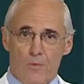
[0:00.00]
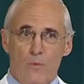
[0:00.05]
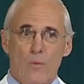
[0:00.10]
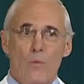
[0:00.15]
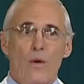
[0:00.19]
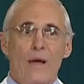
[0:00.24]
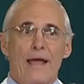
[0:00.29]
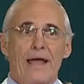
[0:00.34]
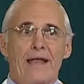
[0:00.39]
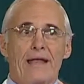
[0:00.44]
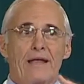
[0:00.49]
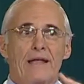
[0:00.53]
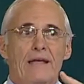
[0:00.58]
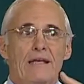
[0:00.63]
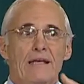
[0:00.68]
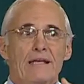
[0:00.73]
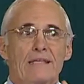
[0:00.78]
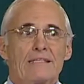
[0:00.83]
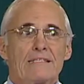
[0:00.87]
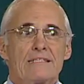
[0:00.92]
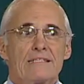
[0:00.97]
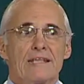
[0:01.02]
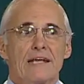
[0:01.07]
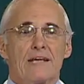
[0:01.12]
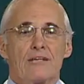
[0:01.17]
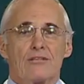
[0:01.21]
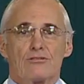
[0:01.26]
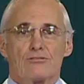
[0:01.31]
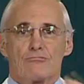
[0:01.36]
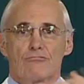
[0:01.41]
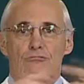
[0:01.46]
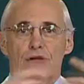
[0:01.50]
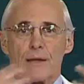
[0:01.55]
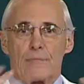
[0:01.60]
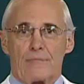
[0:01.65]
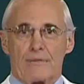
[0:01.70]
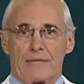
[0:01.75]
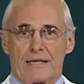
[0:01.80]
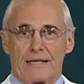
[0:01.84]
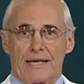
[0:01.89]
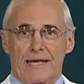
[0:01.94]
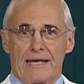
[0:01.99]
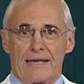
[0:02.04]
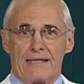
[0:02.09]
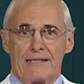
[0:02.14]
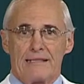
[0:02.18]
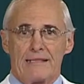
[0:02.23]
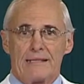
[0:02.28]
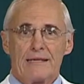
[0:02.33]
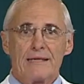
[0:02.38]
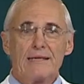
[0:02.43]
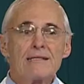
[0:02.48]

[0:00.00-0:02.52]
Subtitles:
when cells replicate